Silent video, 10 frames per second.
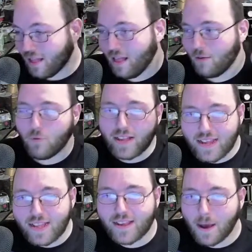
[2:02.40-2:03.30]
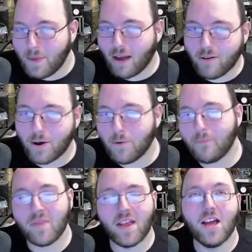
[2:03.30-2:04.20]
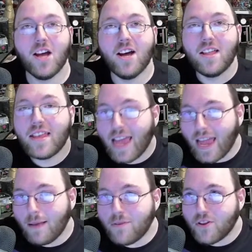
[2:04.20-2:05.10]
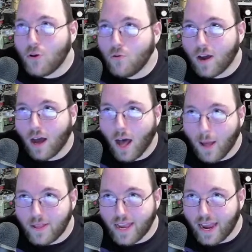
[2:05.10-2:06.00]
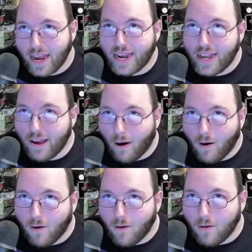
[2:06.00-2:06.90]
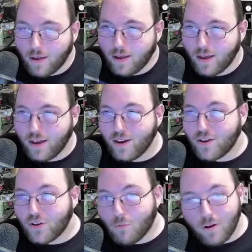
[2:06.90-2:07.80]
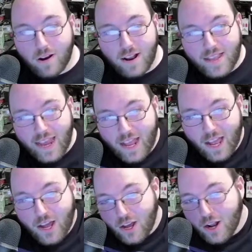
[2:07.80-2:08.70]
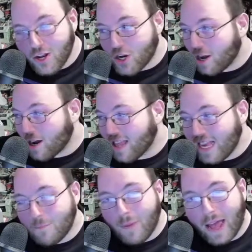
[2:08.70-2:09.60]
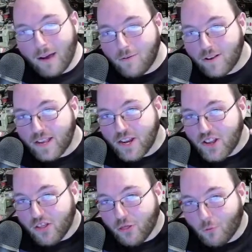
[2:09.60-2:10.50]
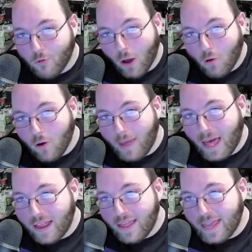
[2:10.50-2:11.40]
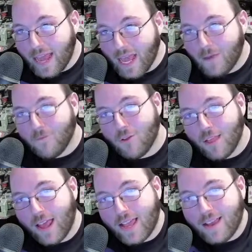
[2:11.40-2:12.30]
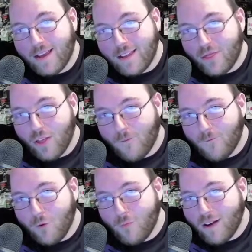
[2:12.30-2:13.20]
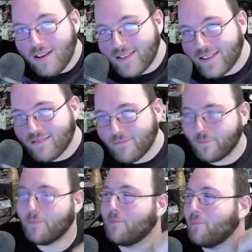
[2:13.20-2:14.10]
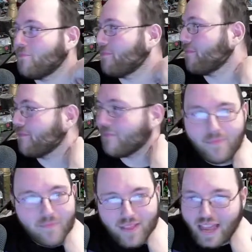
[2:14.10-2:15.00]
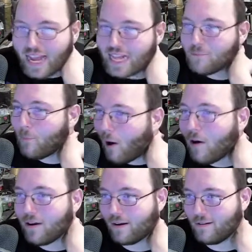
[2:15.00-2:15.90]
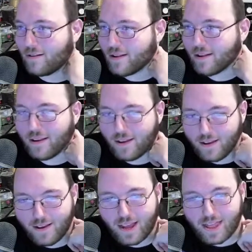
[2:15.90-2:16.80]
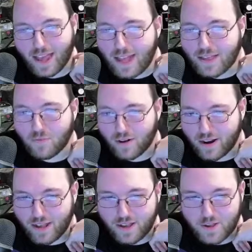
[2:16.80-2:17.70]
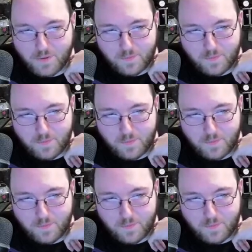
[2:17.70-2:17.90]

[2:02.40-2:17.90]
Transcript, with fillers: WizKids coming out and go, the game's too complicated, y'all. So we're going to take a good chunk of these powers and just throw them out of the game for like a few months. It's bonkers. That's what it is.